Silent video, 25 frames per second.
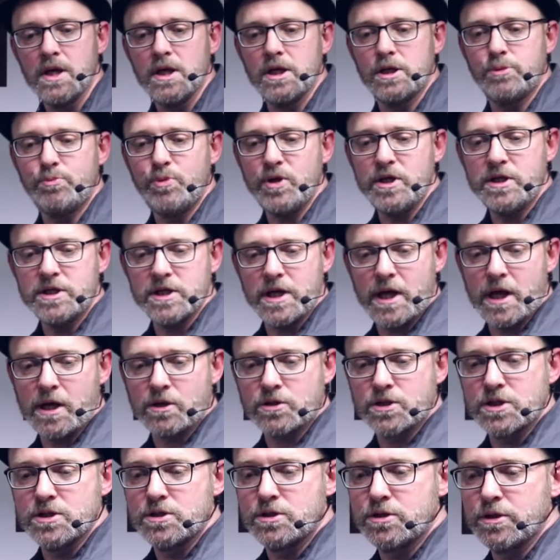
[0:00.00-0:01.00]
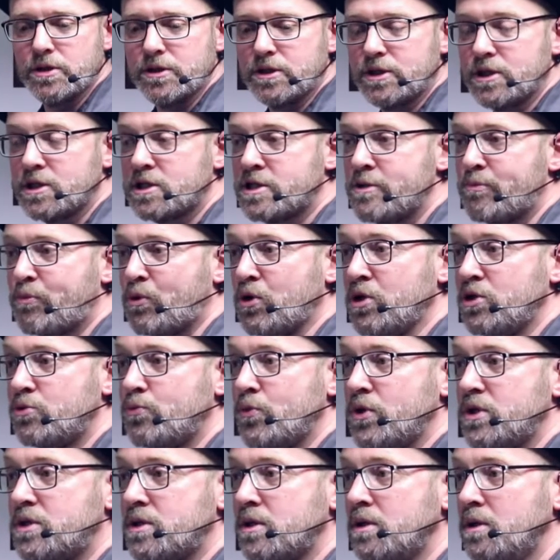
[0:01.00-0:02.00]
it petered out into the
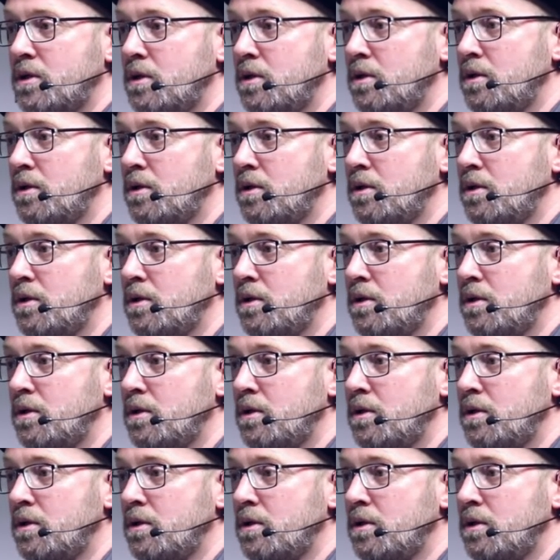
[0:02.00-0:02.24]
disappointment